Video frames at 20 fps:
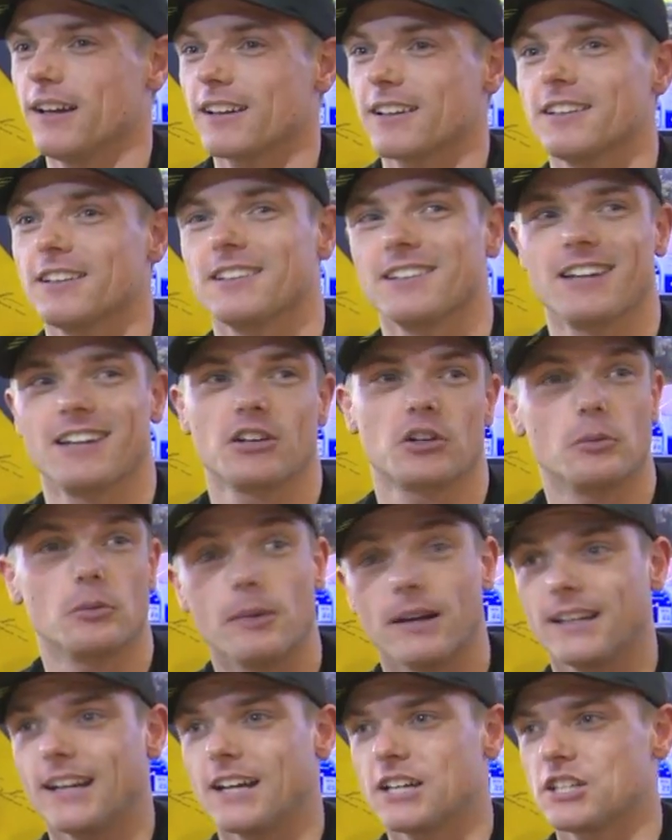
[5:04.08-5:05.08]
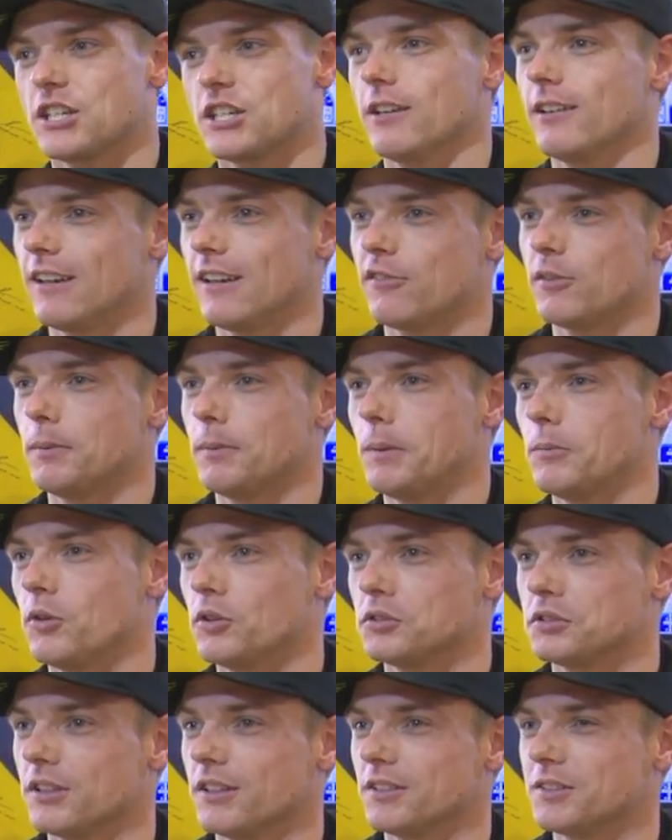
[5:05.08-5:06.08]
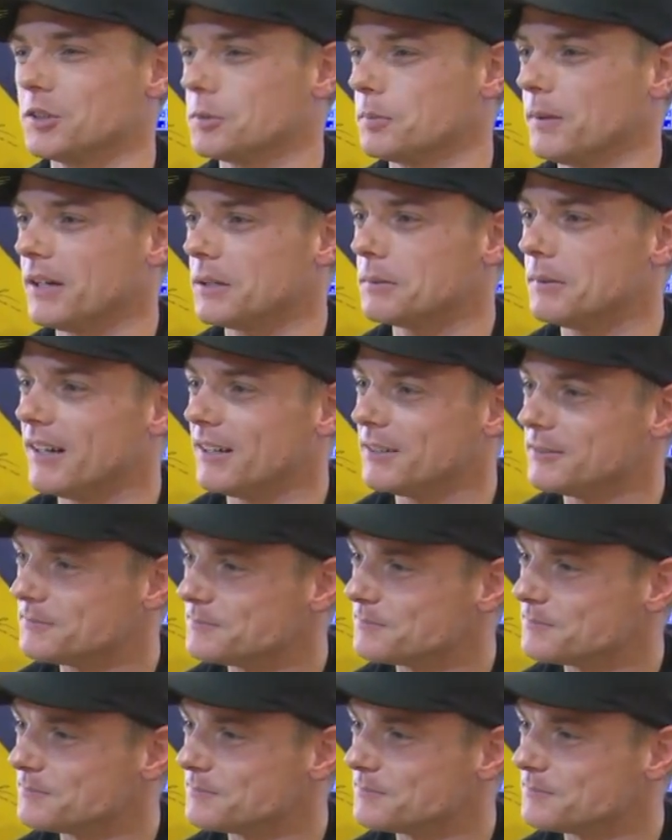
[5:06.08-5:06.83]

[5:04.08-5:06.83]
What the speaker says: I can come back next year and have a bit more to speak about.